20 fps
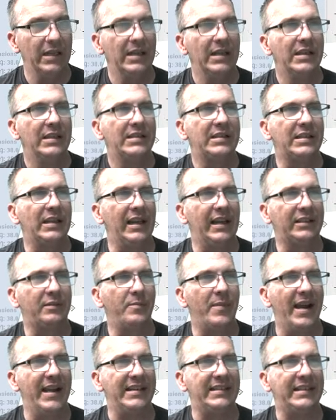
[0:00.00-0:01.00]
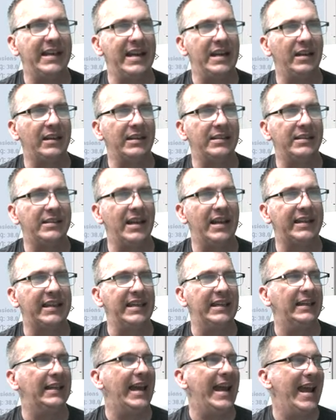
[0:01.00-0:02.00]
Select my State of Kentucky
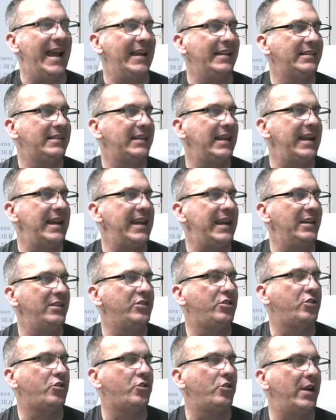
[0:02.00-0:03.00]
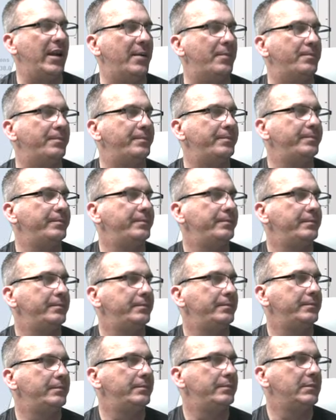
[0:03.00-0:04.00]
last and trim,
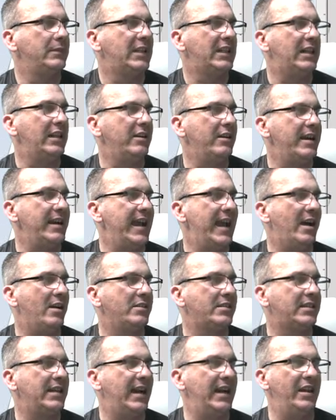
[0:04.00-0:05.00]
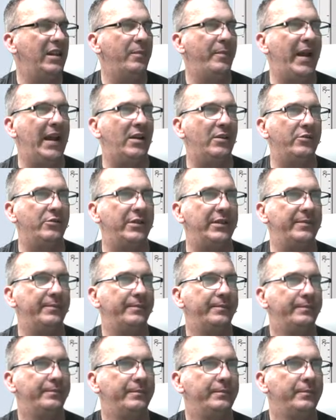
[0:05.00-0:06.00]
clearing outside of the boundary.
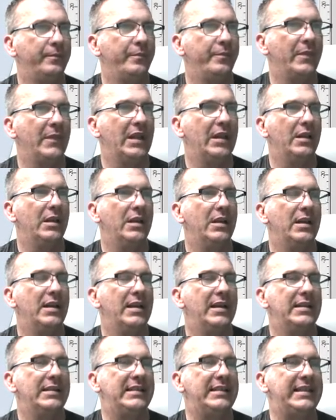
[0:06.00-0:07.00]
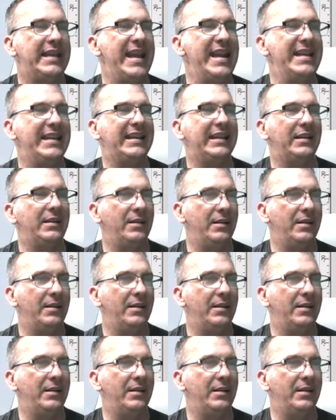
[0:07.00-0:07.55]
Take,